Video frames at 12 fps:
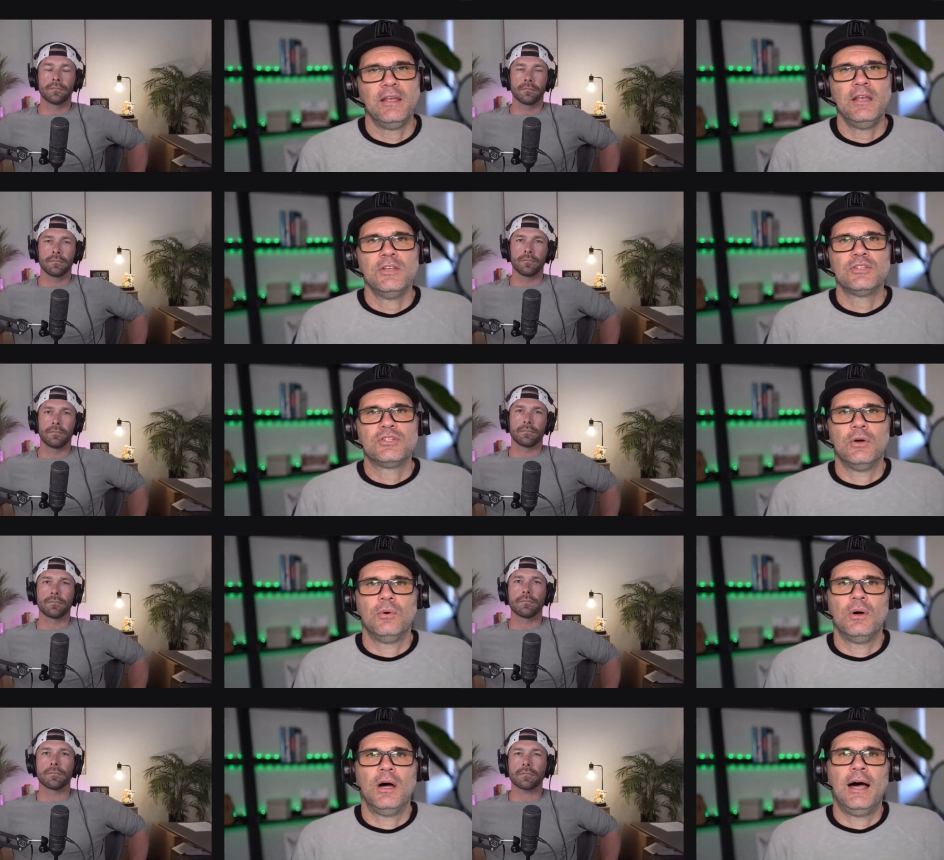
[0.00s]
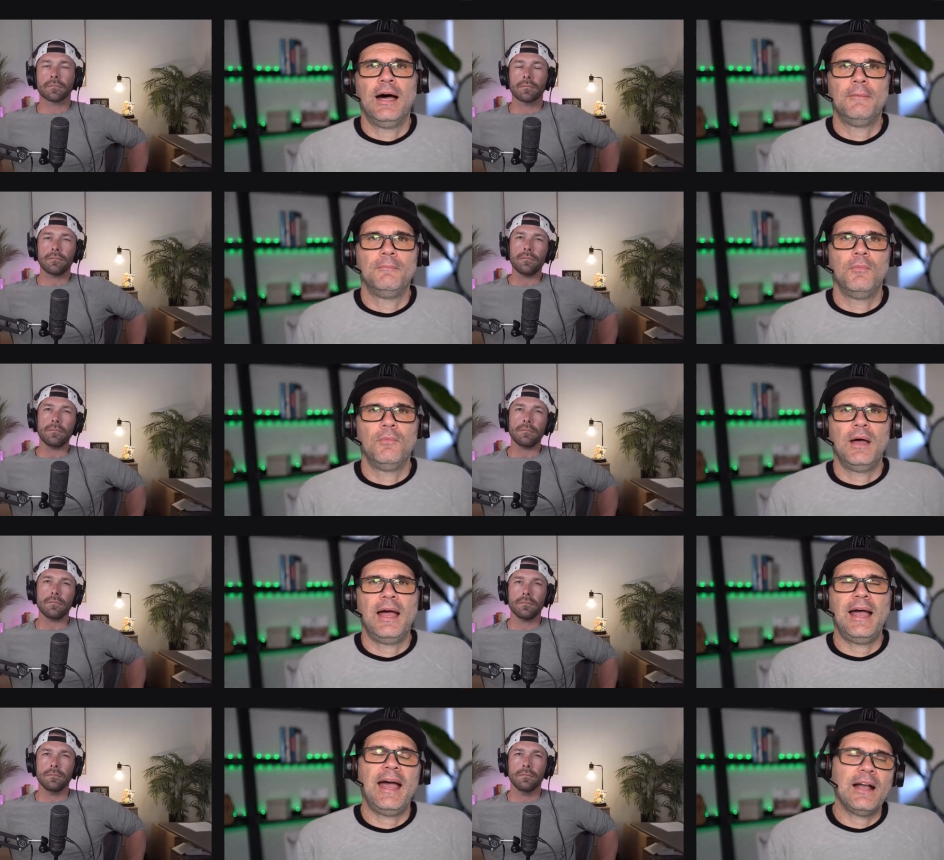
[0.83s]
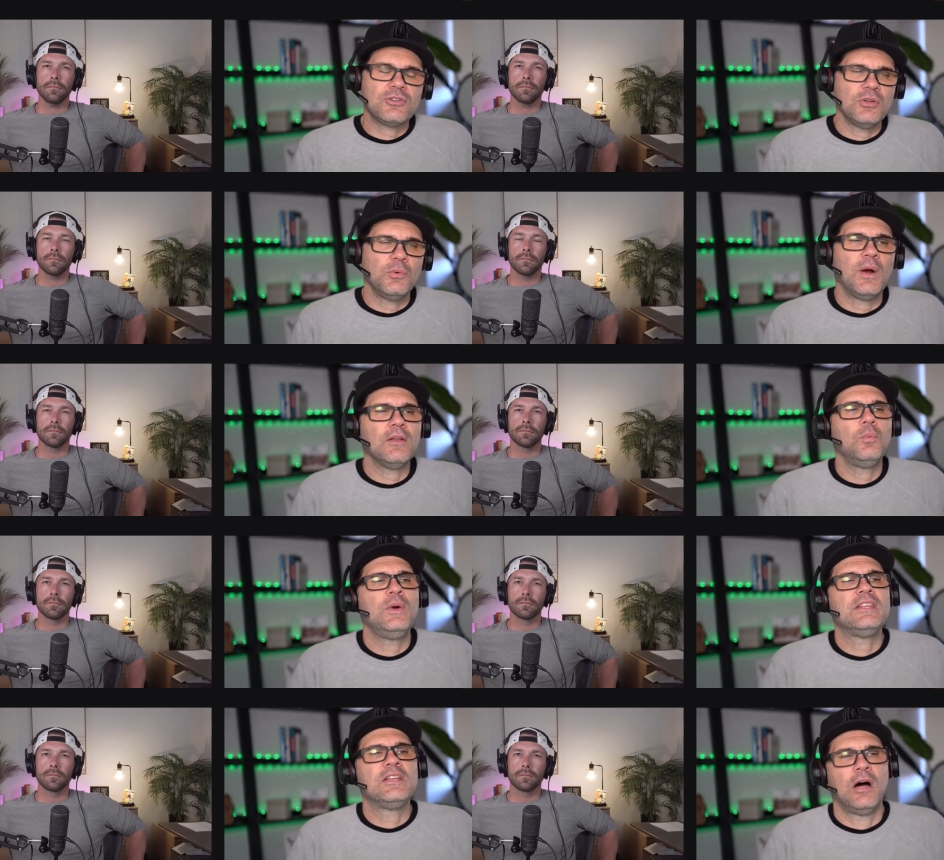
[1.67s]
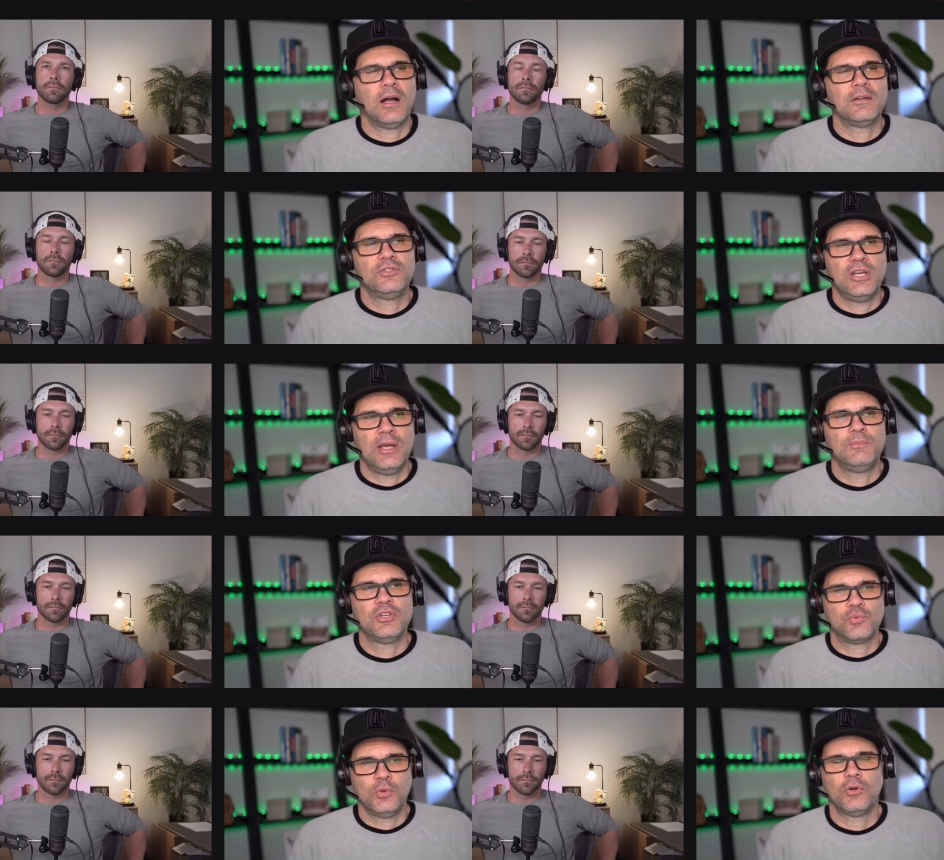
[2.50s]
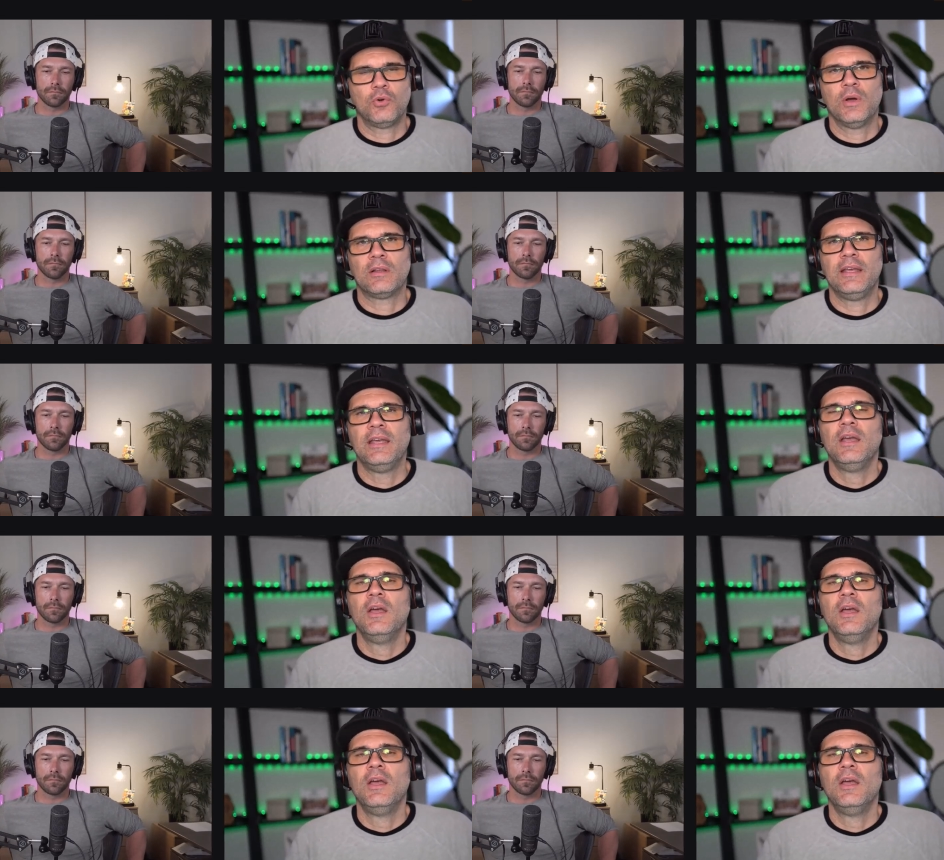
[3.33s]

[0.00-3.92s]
Speaker 1: So um, actually, why don't we talk, Jeb, just real quickly?